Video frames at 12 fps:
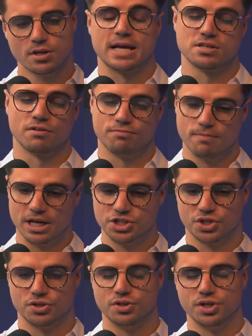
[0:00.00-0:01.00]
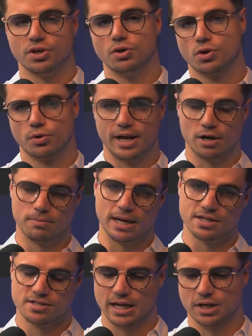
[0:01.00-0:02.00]
As I've mentioned,
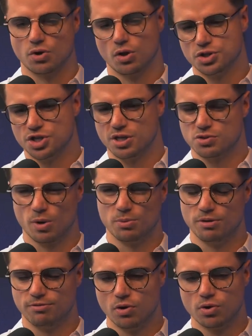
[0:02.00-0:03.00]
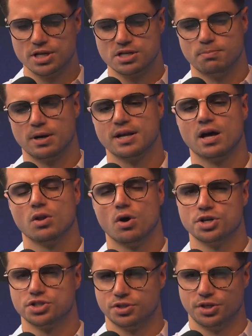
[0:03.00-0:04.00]
creator-based technology is where we focus, but a
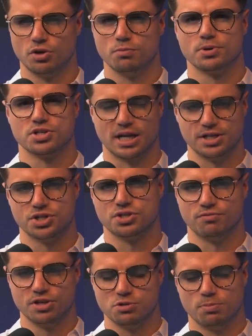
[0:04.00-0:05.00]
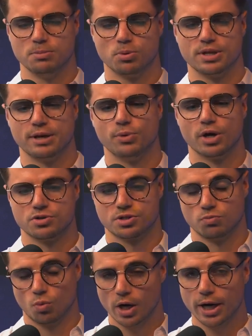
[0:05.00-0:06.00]
large, percentage of these people that we're
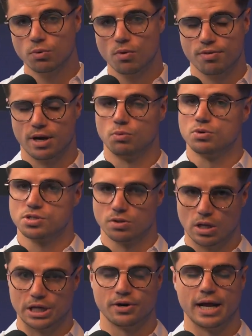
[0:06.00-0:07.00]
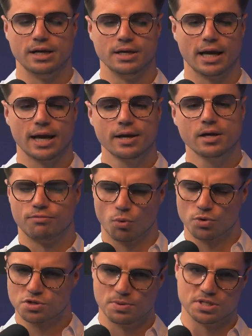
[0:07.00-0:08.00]
working with, we're still under NDA
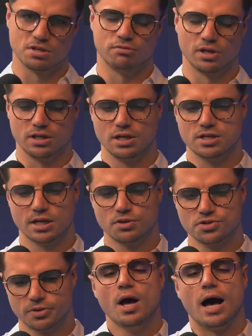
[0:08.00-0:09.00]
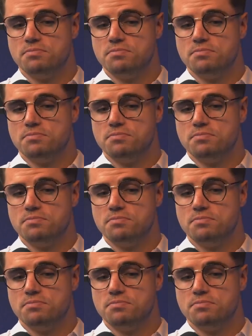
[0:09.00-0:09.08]
for specific details.